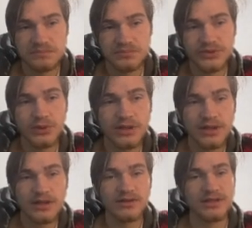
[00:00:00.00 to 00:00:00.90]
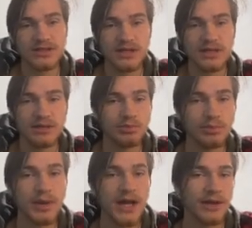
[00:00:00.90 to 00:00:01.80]
sort of think of it as a
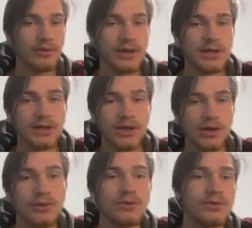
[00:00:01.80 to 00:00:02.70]
pirate cove